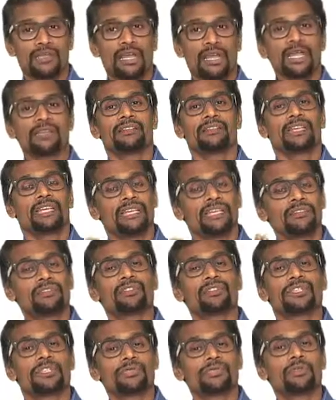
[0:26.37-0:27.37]
and the
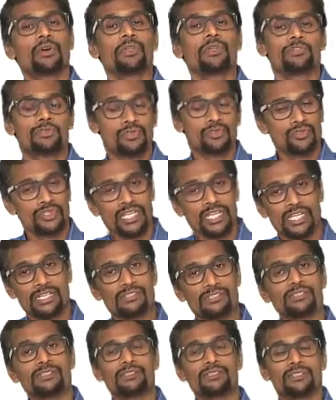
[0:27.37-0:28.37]
interest also
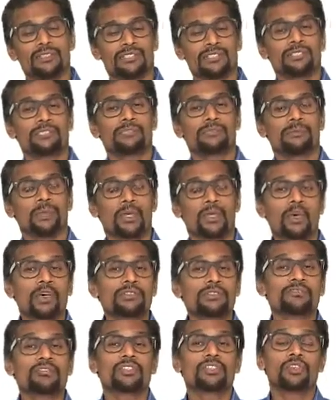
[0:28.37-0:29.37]
changes. This is
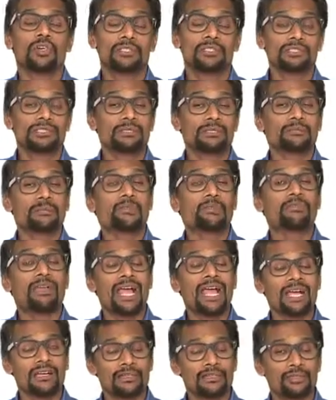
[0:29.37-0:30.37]
because of the concept of
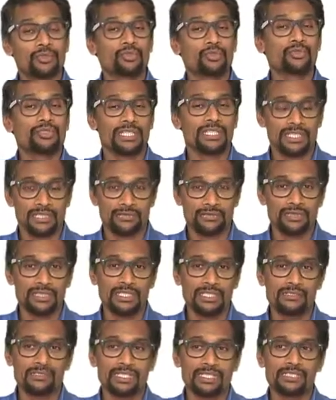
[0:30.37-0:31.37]
accrued
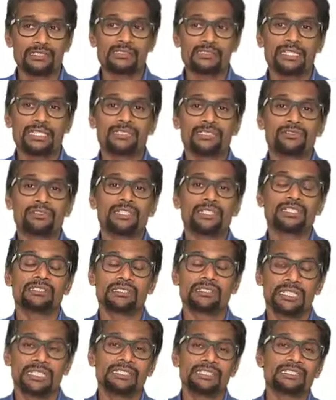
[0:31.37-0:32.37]
interest, that is,
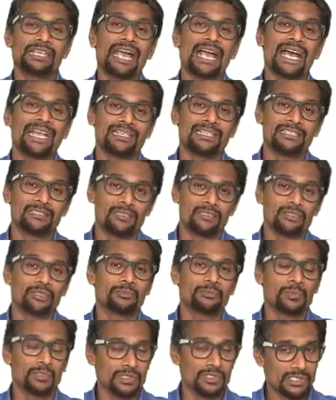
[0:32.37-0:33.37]
interest gets added to
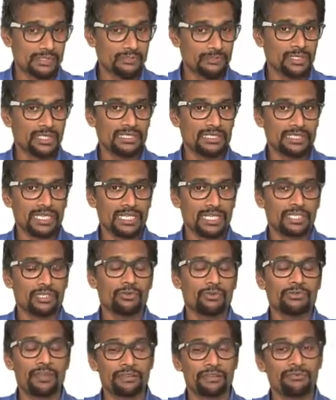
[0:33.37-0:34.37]
the principal at the end
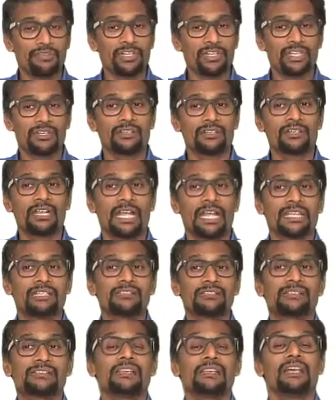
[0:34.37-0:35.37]
of every year,
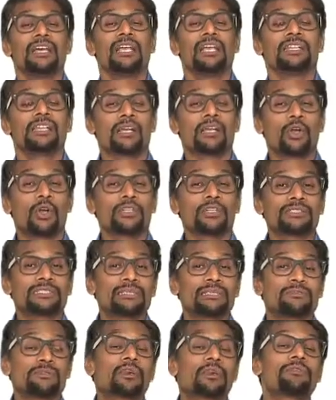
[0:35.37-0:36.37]
hence the
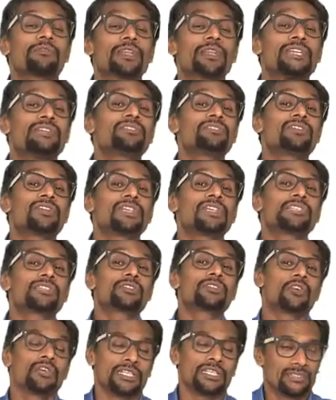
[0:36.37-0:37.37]
concept of
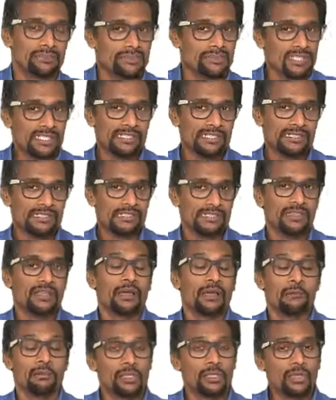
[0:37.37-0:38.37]
interest on interest.
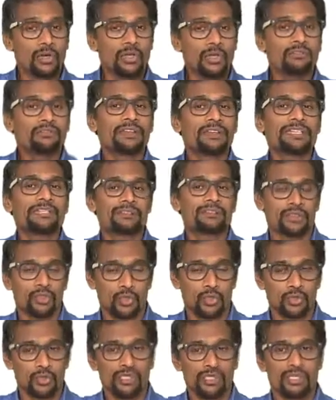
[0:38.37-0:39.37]
But always
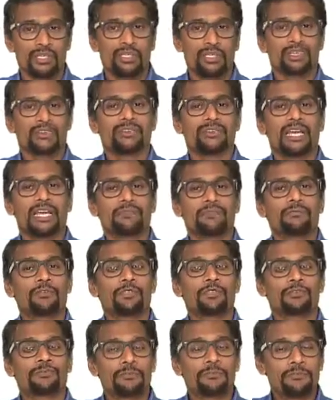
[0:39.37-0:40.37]
note that
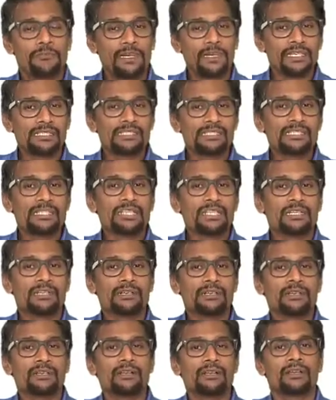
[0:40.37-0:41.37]
for the first
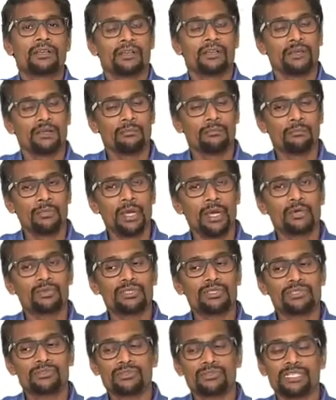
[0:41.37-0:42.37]
year,
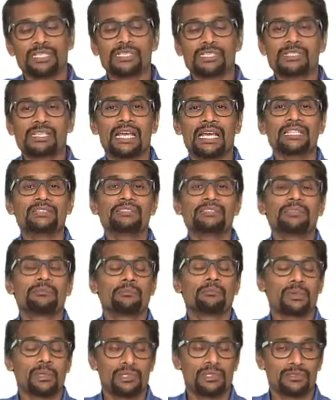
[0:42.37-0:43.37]
compound interest and
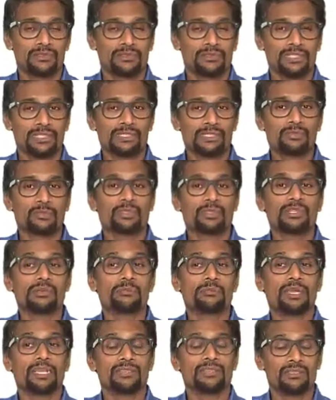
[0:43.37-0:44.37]
simple interest would
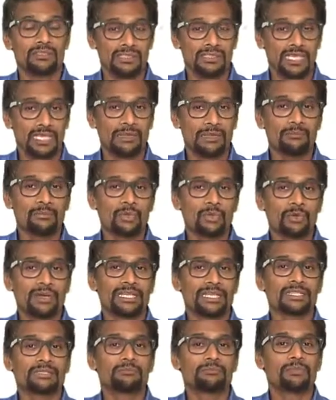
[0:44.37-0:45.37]
remain the same,
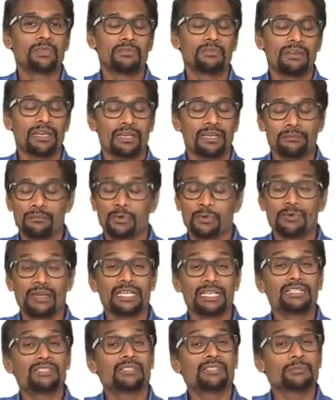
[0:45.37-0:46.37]
provided, provi-
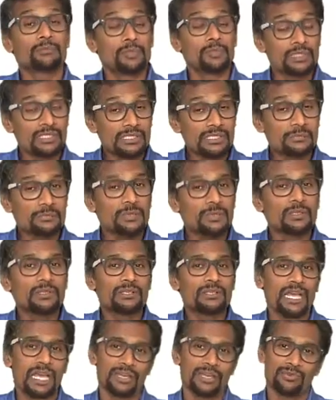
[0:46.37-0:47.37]
provided the
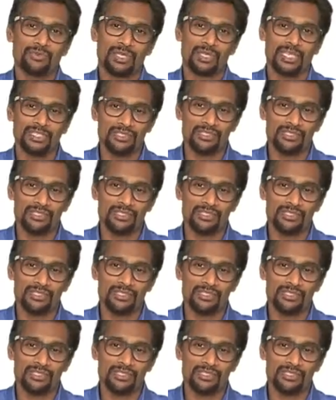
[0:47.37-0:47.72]
principal and rate